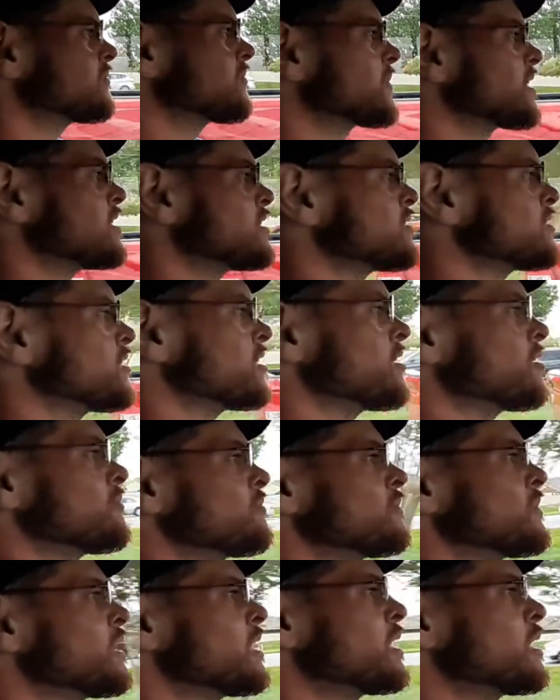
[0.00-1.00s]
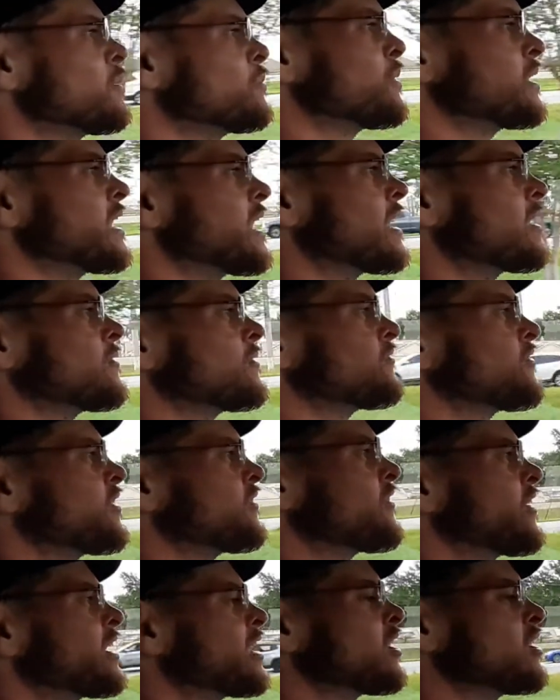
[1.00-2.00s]
So, but yeah, if I
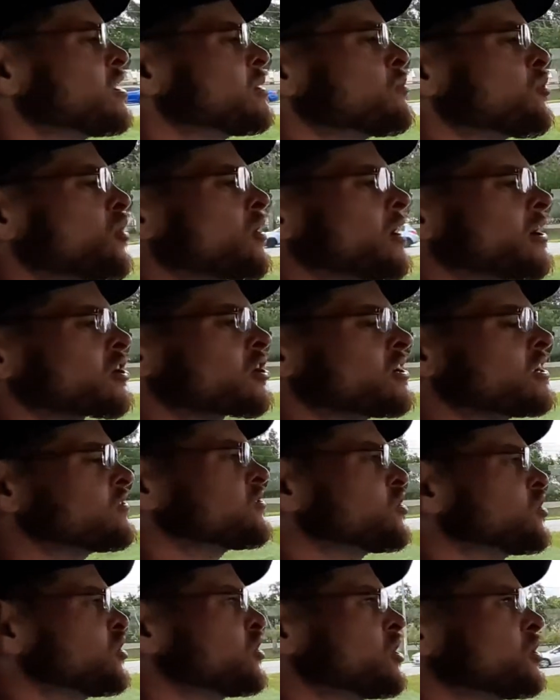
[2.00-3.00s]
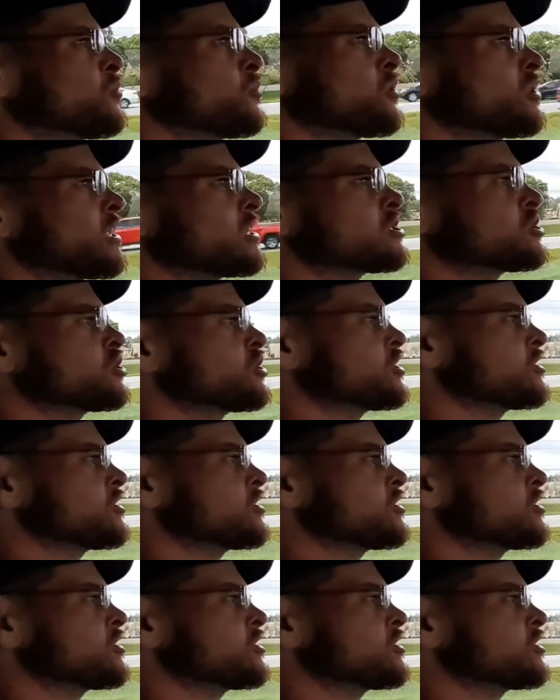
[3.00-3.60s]
find out any more underneath the hood, we'll let you know.